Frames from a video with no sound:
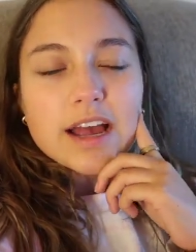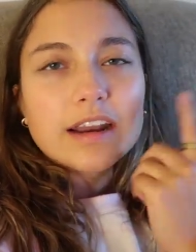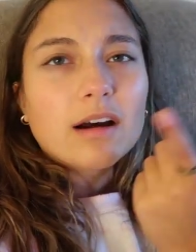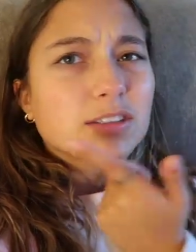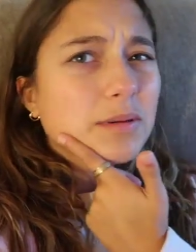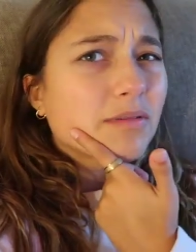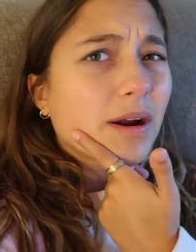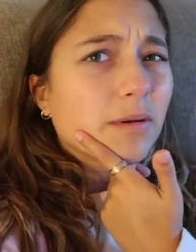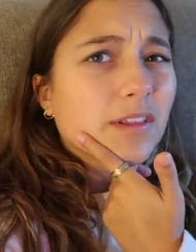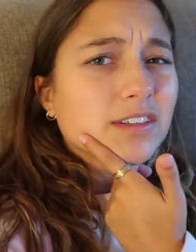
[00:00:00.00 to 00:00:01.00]
and now it's my
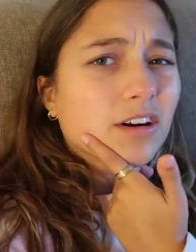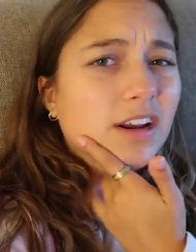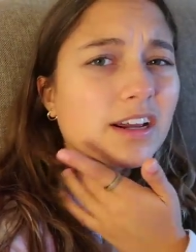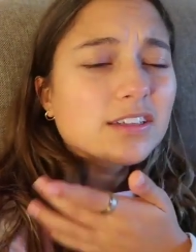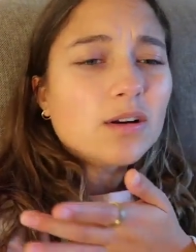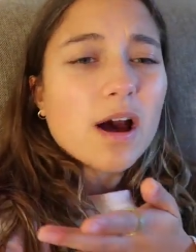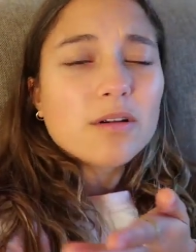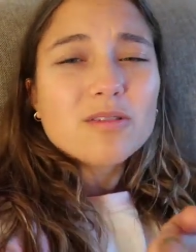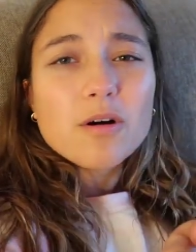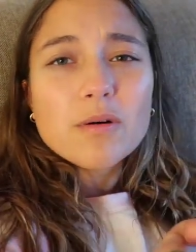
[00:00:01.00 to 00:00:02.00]
right one that's hurting so I
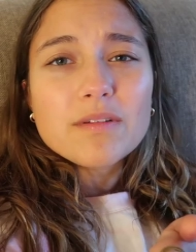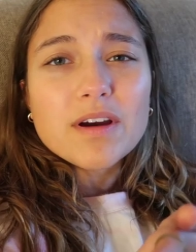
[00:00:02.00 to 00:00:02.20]
don't know if